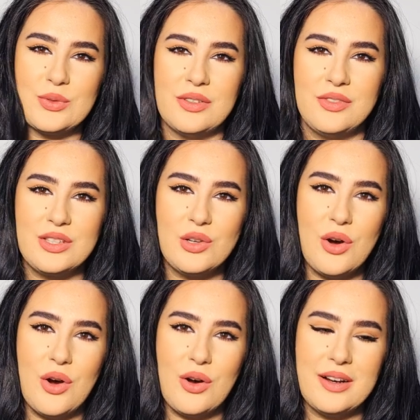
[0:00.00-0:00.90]
to the
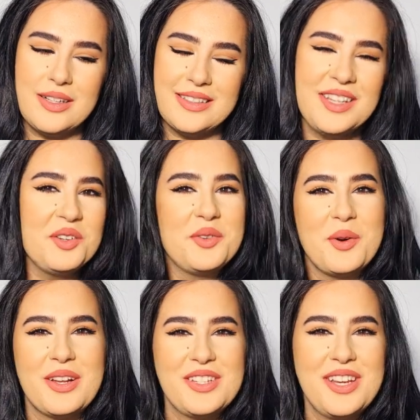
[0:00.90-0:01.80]
video. Uh, thank you
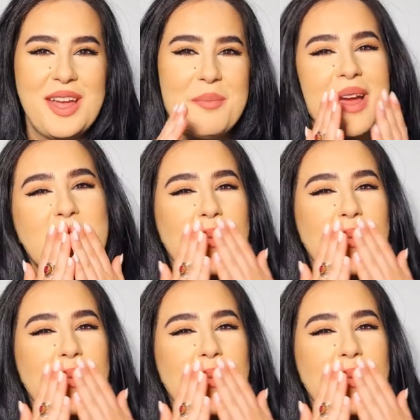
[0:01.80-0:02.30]
for watching and bye.